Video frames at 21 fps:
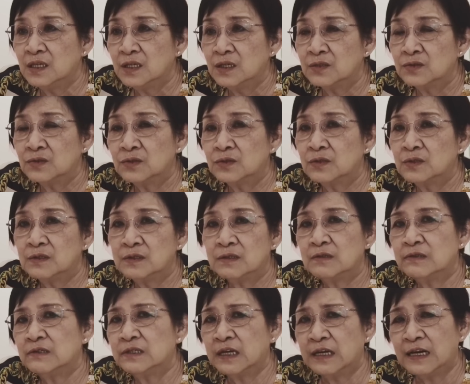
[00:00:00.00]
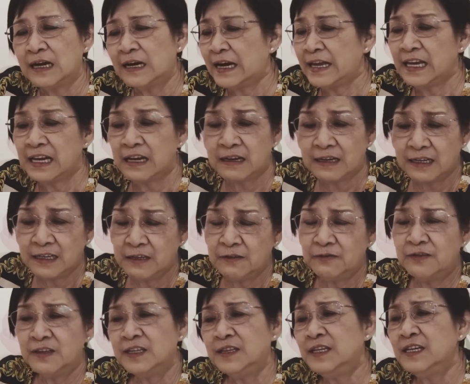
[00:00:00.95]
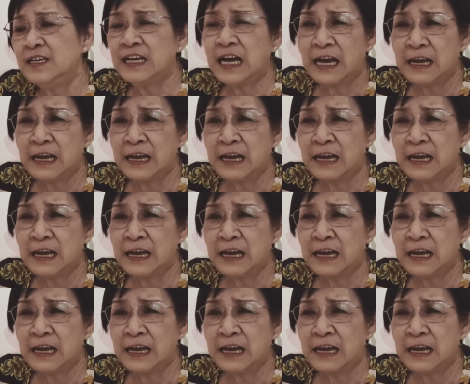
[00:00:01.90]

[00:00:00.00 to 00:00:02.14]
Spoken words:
So, if they think